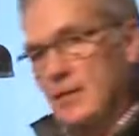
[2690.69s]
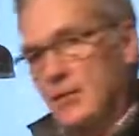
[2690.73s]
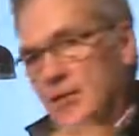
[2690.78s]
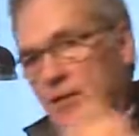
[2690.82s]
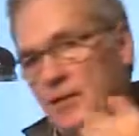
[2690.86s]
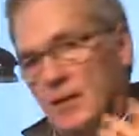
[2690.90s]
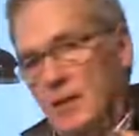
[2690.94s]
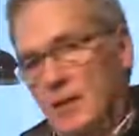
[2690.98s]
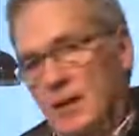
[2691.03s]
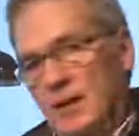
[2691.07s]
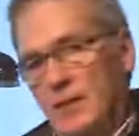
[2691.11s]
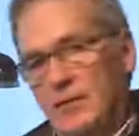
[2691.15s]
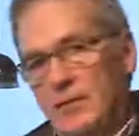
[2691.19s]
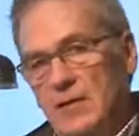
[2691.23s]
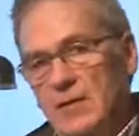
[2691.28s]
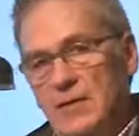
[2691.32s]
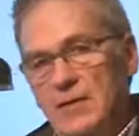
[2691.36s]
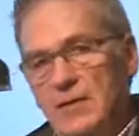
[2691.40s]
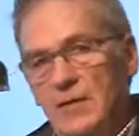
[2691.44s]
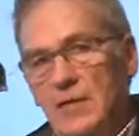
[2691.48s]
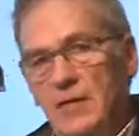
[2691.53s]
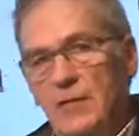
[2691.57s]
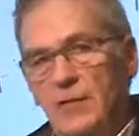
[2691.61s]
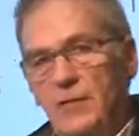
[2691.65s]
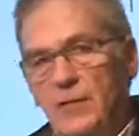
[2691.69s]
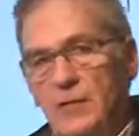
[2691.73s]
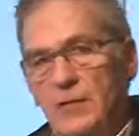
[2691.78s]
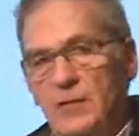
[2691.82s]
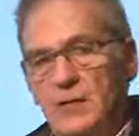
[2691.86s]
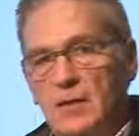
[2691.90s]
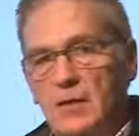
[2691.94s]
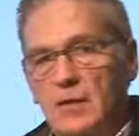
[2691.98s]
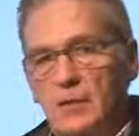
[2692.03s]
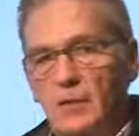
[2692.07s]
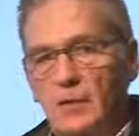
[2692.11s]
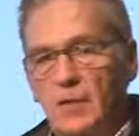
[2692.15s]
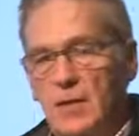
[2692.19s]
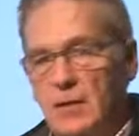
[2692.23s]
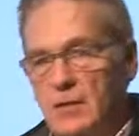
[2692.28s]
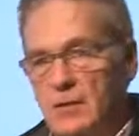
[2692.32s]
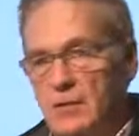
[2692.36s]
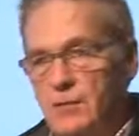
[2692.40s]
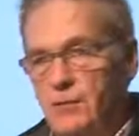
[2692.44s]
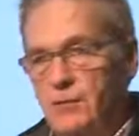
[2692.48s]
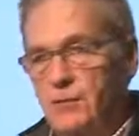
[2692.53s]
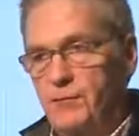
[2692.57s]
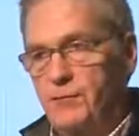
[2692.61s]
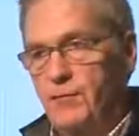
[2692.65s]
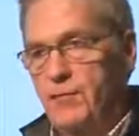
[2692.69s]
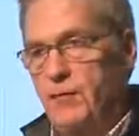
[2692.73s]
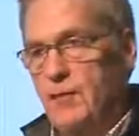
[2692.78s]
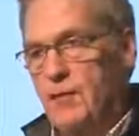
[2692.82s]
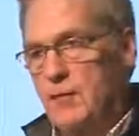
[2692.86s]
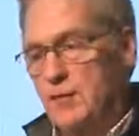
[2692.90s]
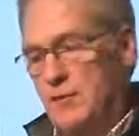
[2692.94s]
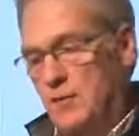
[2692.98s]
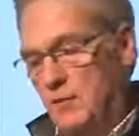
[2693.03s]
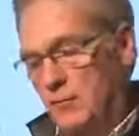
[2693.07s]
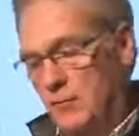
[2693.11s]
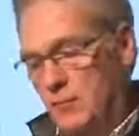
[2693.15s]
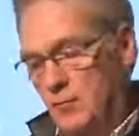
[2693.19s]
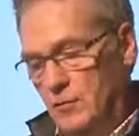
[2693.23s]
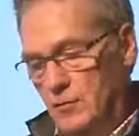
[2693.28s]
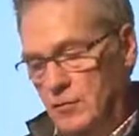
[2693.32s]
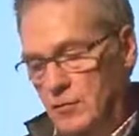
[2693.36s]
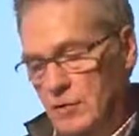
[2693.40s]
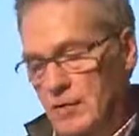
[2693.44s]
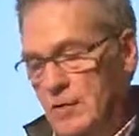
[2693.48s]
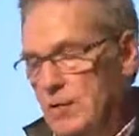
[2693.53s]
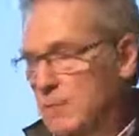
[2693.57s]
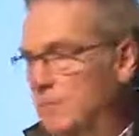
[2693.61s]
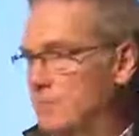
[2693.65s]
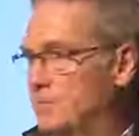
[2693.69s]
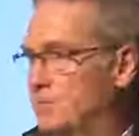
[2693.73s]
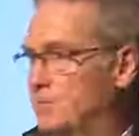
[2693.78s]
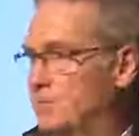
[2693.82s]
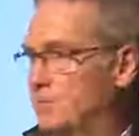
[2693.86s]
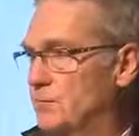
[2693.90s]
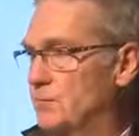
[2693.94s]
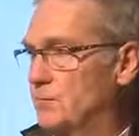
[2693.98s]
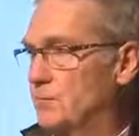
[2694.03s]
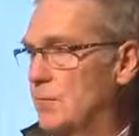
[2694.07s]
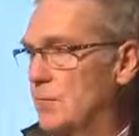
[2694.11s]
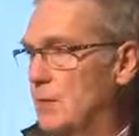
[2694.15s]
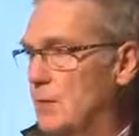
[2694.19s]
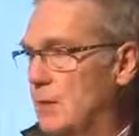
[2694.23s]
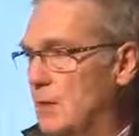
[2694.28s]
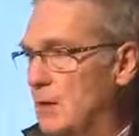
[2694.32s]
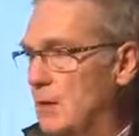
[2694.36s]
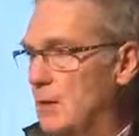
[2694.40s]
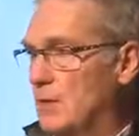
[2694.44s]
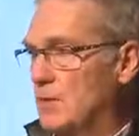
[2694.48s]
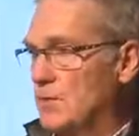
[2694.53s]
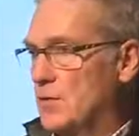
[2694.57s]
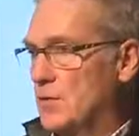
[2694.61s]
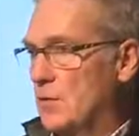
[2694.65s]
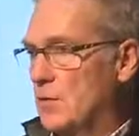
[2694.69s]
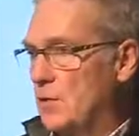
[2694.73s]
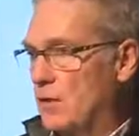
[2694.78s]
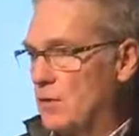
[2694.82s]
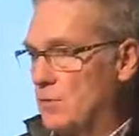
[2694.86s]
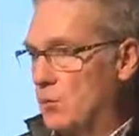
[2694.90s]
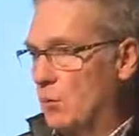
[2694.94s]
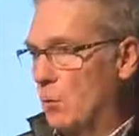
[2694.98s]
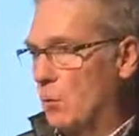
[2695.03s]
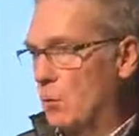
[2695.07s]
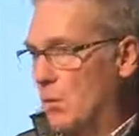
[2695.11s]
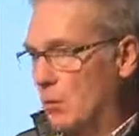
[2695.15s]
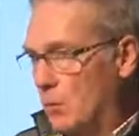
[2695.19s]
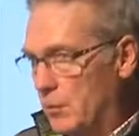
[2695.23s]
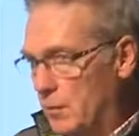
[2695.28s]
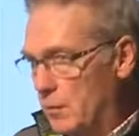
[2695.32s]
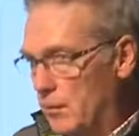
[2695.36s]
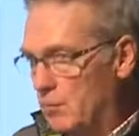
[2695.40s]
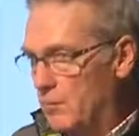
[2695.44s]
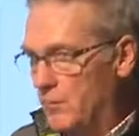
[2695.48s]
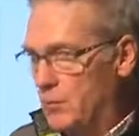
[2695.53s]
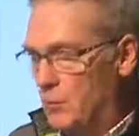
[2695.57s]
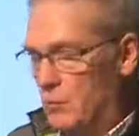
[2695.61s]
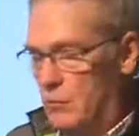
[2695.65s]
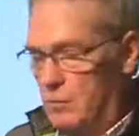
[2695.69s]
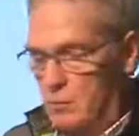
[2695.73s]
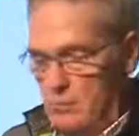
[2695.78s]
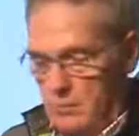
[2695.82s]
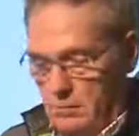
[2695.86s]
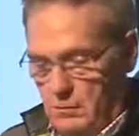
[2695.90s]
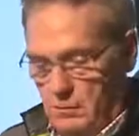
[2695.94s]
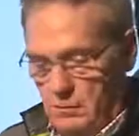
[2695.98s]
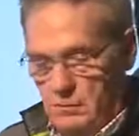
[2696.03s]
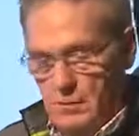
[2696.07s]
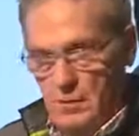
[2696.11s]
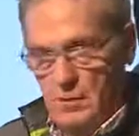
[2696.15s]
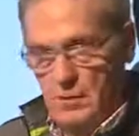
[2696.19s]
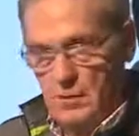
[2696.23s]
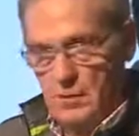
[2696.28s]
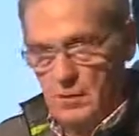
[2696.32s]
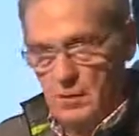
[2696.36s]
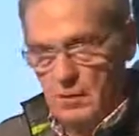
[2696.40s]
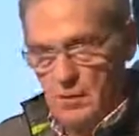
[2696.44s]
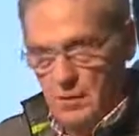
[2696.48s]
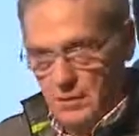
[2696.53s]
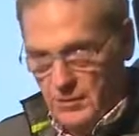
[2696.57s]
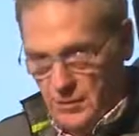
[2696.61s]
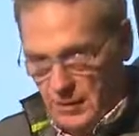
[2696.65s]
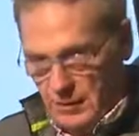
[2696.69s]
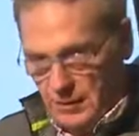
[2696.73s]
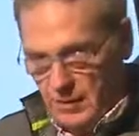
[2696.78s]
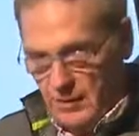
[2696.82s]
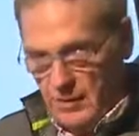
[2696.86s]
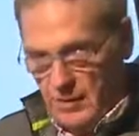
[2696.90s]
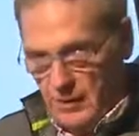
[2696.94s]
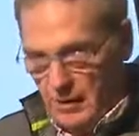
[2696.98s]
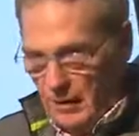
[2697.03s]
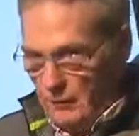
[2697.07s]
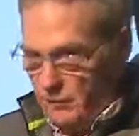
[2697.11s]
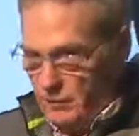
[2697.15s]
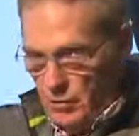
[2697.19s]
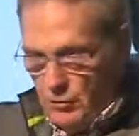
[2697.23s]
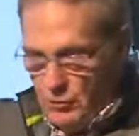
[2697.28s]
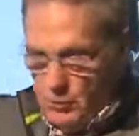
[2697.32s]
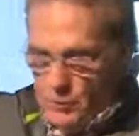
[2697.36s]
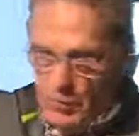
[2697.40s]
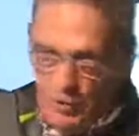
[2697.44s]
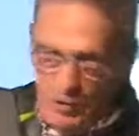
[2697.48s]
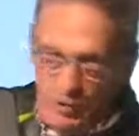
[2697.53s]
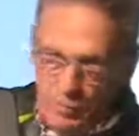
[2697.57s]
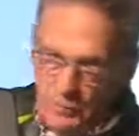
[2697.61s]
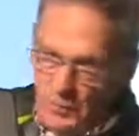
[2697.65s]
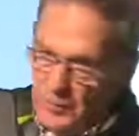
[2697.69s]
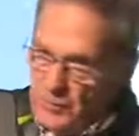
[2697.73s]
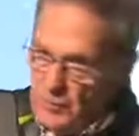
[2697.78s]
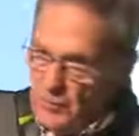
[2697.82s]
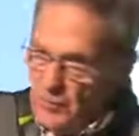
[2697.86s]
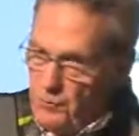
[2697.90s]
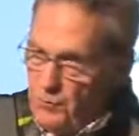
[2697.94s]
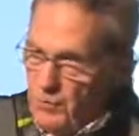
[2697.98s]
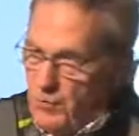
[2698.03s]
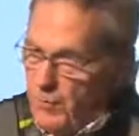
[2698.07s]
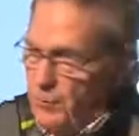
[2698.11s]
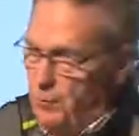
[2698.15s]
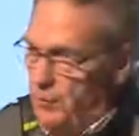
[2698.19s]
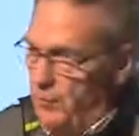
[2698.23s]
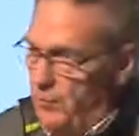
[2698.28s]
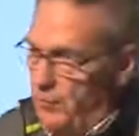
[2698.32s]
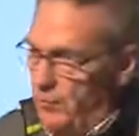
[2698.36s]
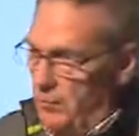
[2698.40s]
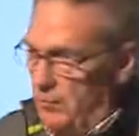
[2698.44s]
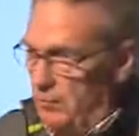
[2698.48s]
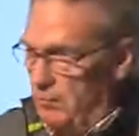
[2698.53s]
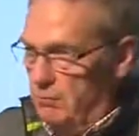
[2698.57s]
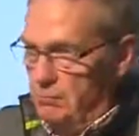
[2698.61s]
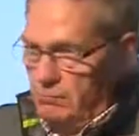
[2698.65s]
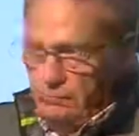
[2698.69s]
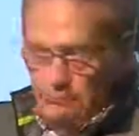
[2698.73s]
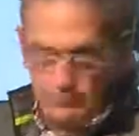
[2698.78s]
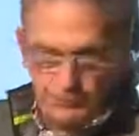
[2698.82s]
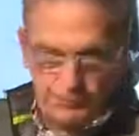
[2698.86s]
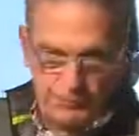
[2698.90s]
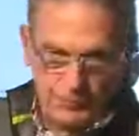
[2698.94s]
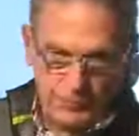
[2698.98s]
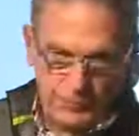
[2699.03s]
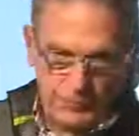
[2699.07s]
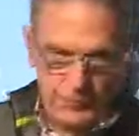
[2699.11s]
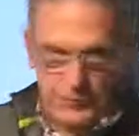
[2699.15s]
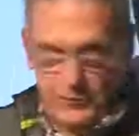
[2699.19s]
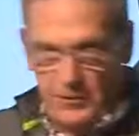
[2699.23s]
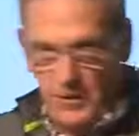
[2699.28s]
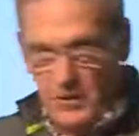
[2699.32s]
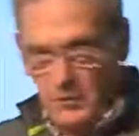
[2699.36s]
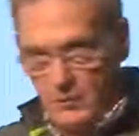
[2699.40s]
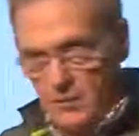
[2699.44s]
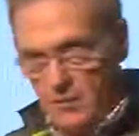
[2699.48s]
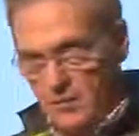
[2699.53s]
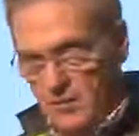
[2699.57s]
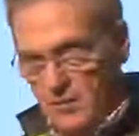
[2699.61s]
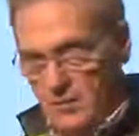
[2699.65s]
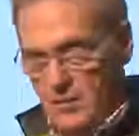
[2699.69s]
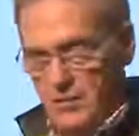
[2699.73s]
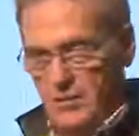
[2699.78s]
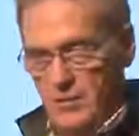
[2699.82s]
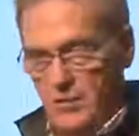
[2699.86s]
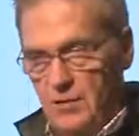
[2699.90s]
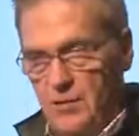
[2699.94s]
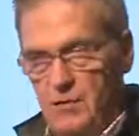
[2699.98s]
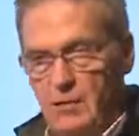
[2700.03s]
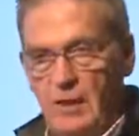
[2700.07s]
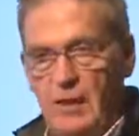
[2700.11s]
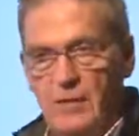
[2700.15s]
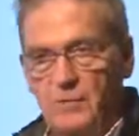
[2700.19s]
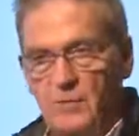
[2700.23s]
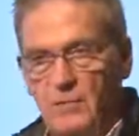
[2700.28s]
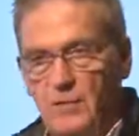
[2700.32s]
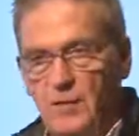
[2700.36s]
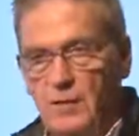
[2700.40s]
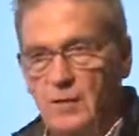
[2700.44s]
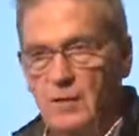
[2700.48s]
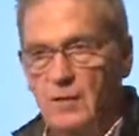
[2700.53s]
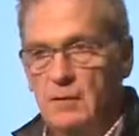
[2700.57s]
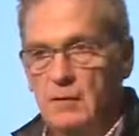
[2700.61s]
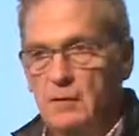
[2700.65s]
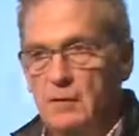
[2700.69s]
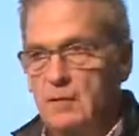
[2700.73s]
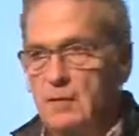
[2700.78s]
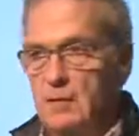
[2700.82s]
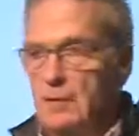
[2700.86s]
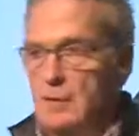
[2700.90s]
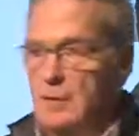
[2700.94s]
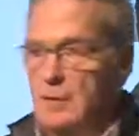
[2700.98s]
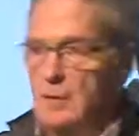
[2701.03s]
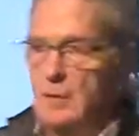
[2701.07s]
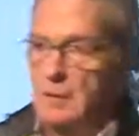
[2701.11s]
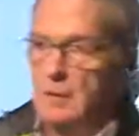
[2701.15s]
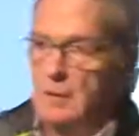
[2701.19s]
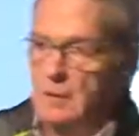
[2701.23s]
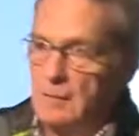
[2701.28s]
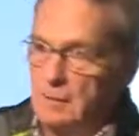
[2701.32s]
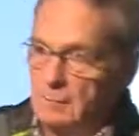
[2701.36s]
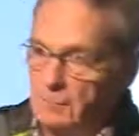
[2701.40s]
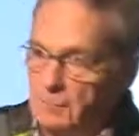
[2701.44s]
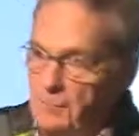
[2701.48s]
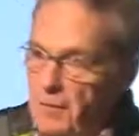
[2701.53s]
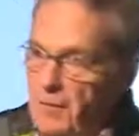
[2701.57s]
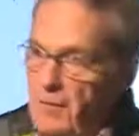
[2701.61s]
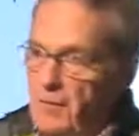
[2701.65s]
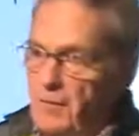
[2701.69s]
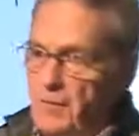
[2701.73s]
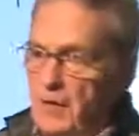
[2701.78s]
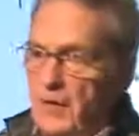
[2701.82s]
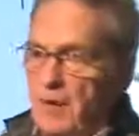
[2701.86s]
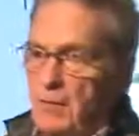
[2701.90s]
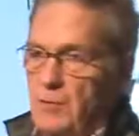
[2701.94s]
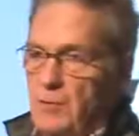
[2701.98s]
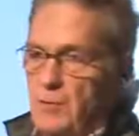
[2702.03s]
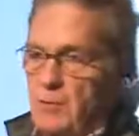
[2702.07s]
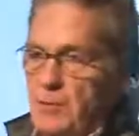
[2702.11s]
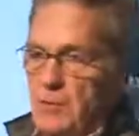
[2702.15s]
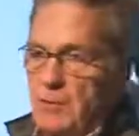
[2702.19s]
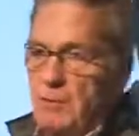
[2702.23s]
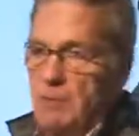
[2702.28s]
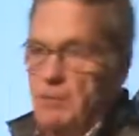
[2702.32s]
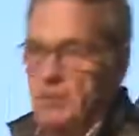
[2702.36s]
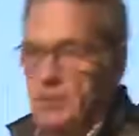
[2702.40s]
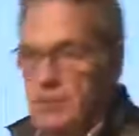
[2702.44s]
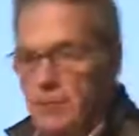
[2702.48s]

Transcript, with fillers: us to kind of accelerate our way into further difficulty. So that's what we're looking for. Secondly, I've shown you a whole bunch of people, you know, fermenters in Latvia, bee farmers in